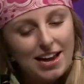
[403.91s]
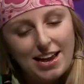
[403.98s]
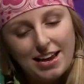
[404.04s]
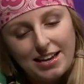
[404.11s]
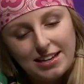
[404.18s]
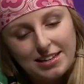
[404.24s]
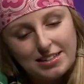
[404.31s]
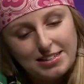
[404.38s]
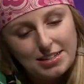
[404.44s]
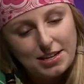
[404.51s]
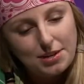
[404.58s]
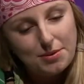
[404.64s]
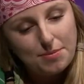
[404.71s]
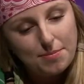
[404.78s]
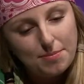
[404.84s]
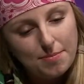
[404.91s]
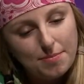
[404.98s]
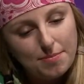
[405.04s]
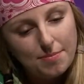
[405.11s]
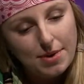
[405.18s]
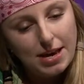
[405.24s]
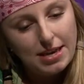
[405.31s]
And
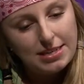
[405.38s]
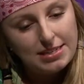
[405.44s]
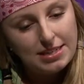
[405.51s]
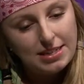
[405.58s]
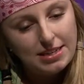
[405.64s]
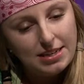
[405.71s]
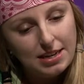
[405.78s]
I did.